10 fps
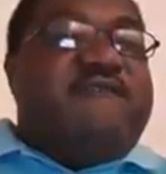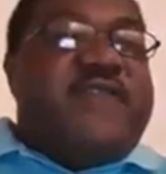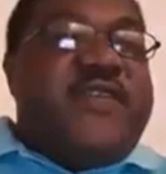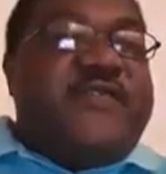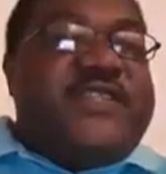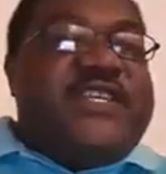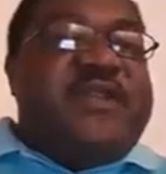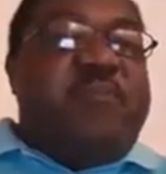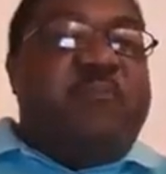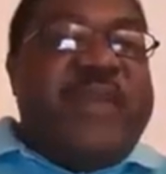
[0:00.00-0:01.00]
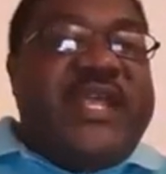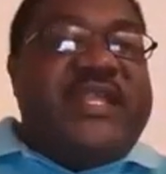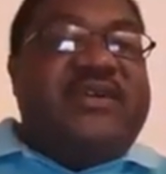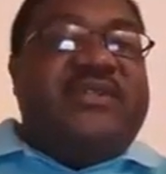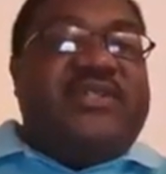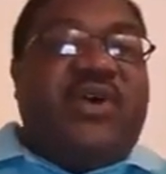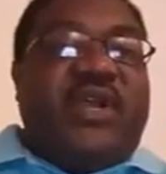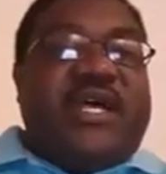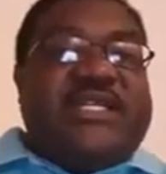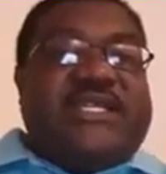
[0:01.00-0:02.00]
$15 billion
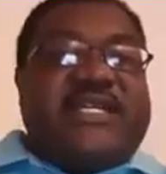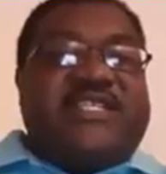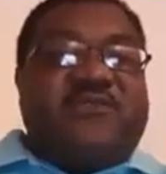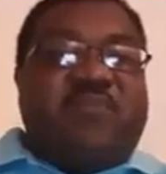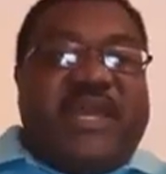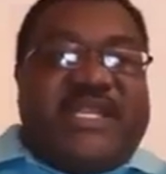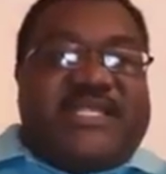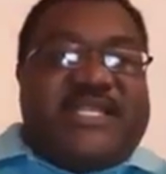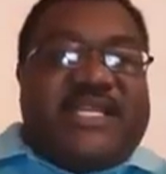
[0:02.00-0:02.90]
and spent